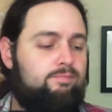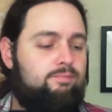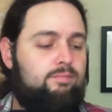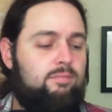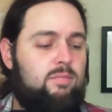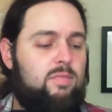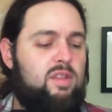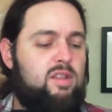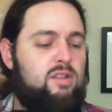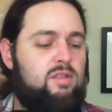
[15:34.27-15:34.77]

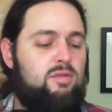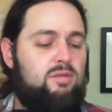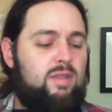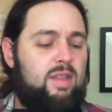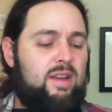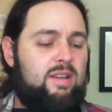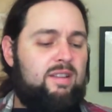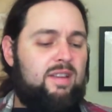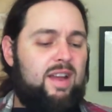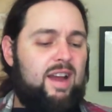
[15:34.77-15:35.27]
So
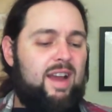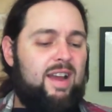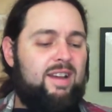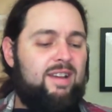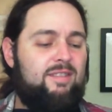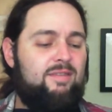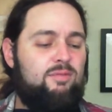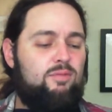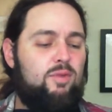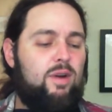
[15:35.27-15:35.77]
that's
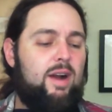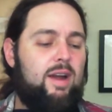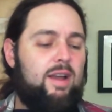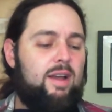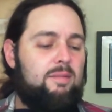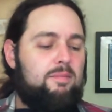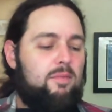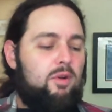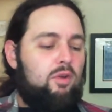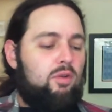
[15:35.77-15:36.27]
kind
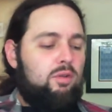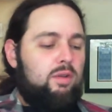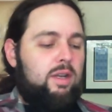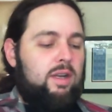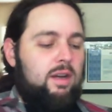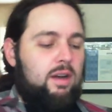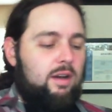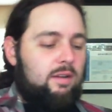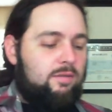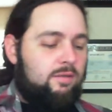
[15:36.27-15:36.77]
of why
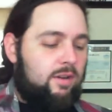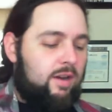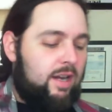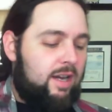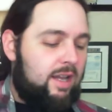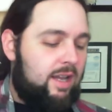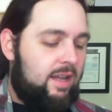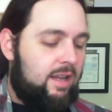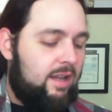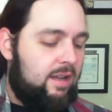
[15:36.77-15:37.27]
I'm
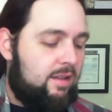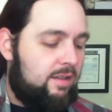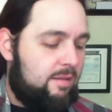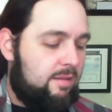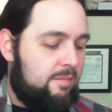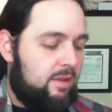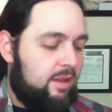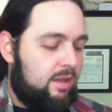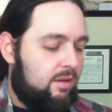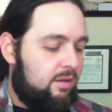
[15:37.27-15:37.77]
holding off
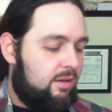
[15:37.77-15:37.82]
reading it,